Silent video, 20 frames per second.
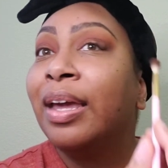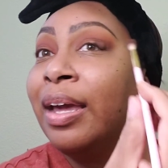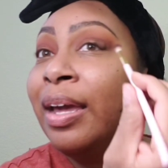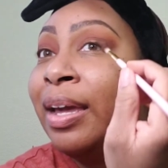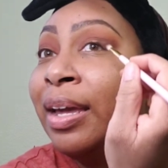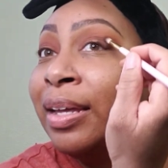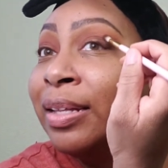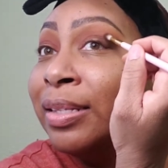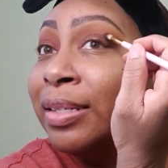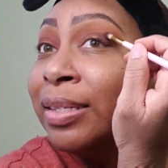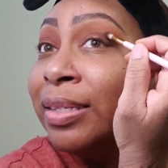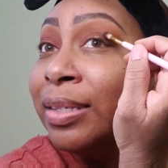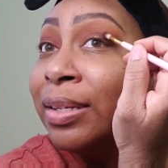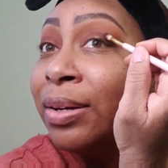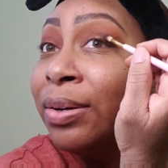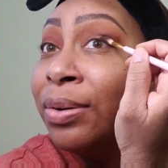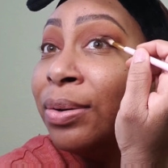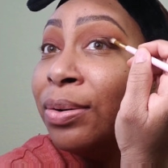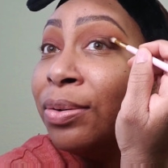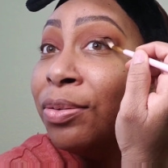And
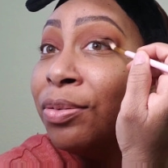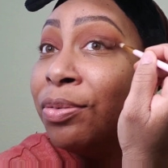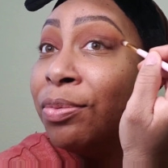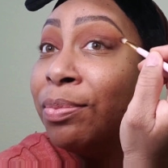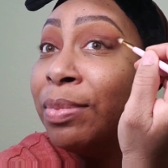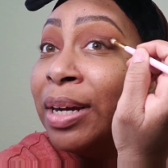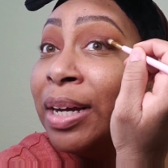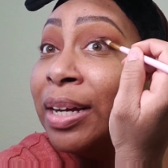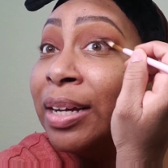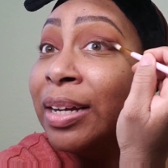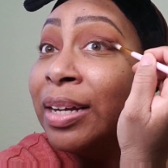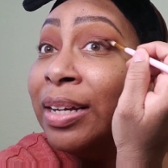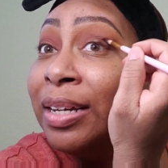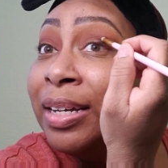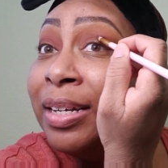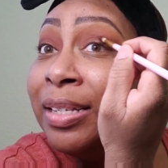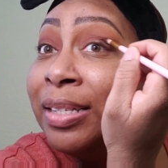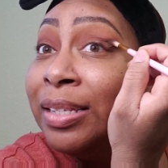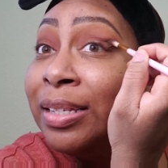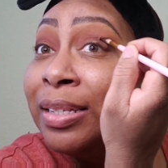so my
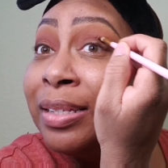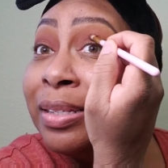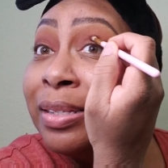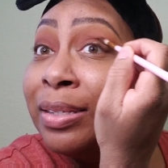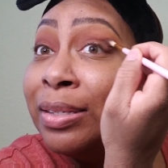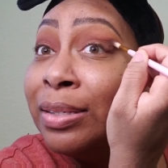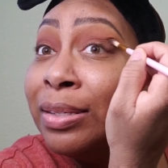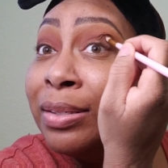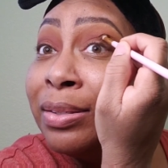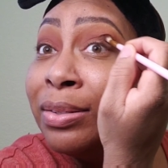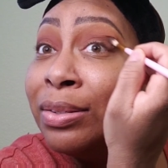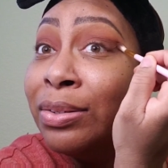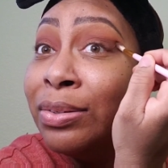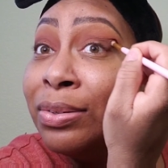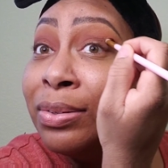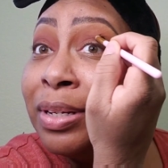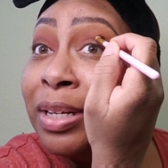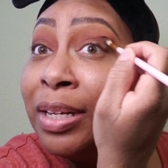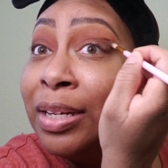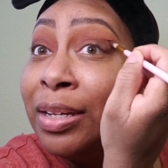cousin's
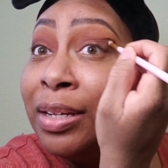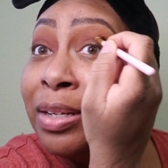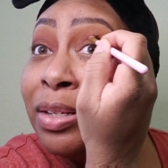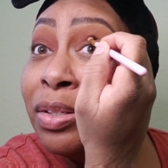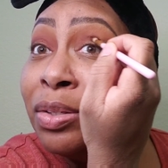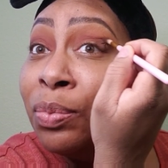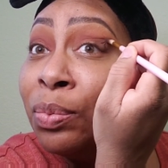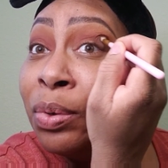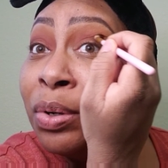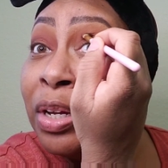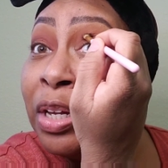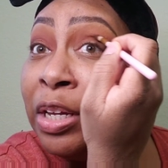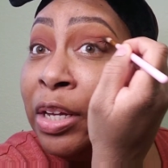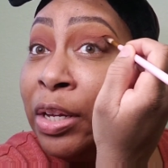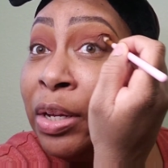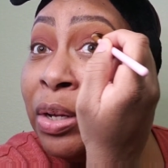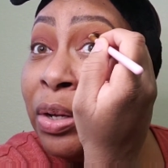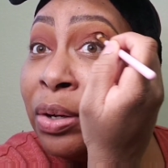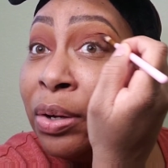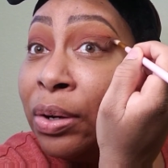little kids were
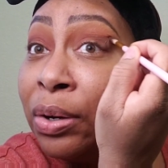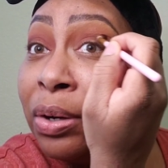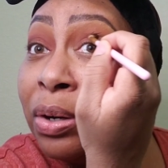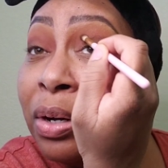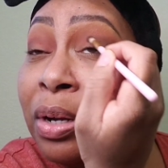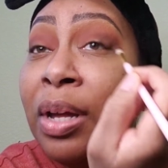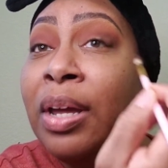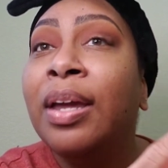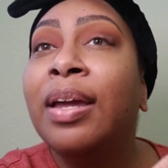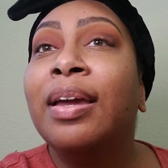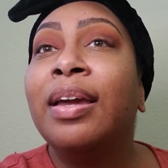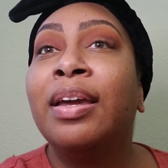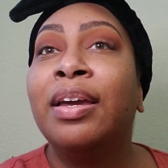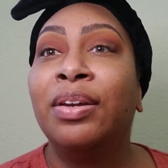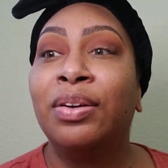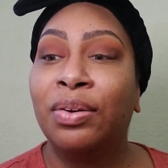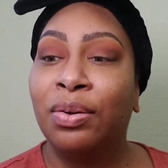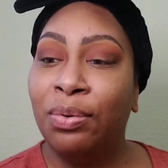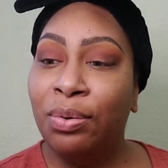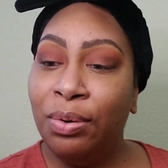here.
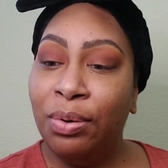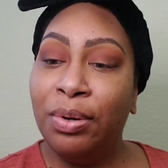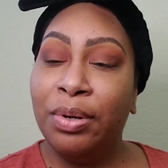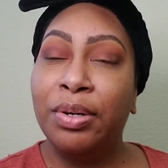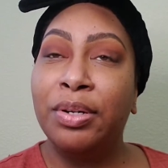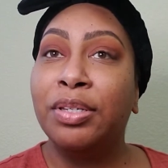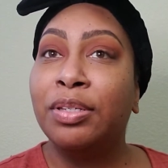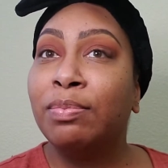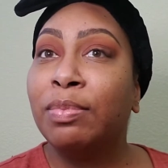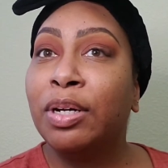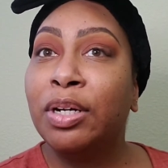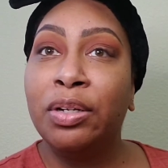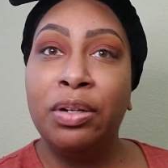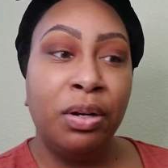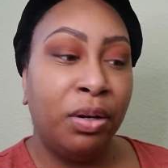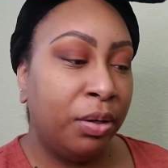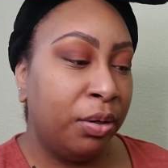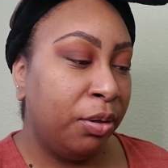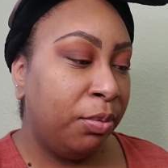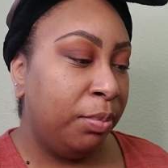And of course, my
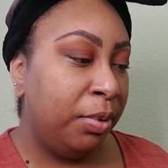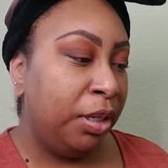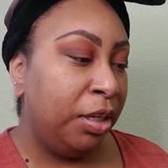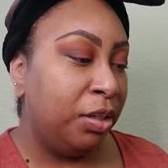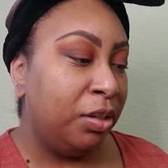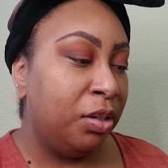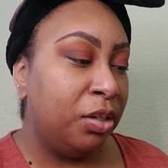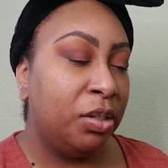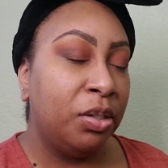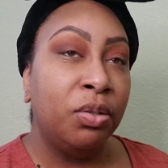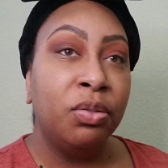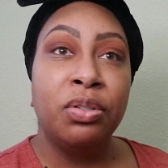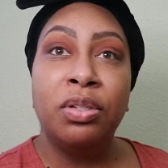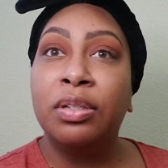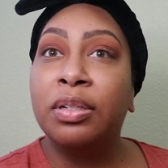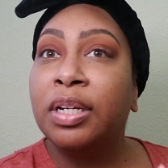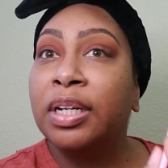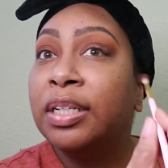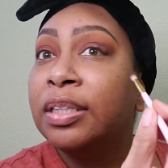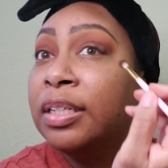daughter being a
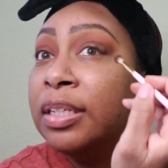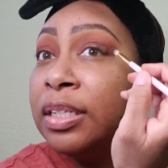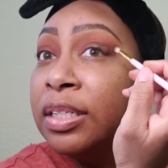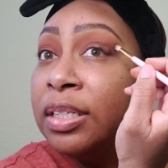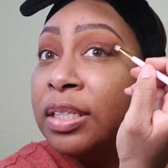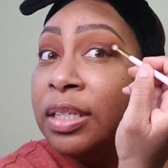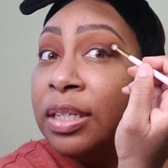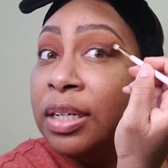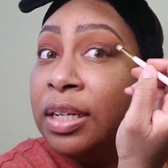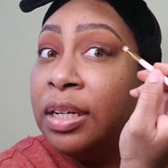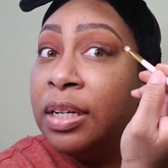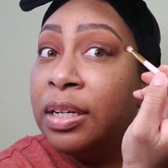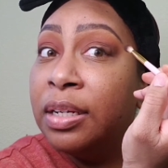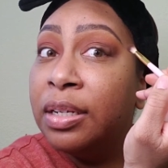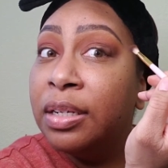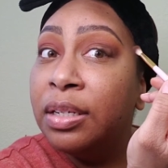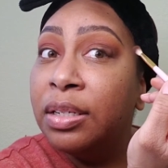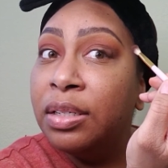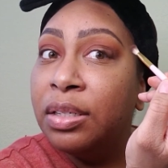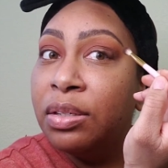socialite that she
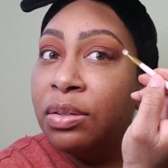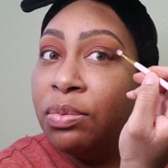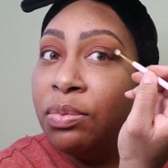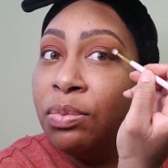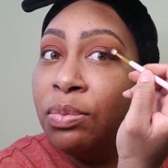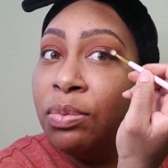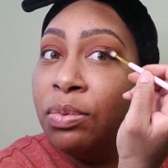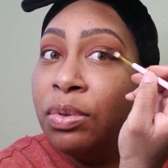is,